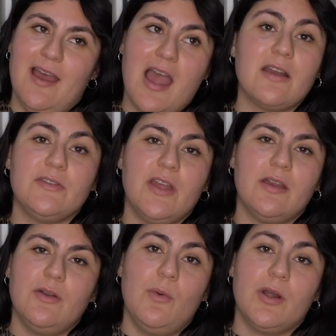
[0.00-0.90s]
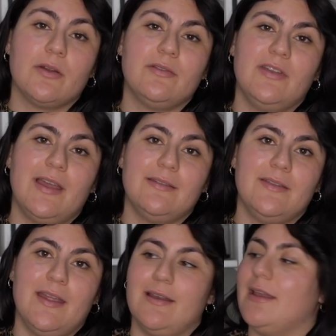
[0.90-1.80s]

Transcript: honestly I don't want her to get stained.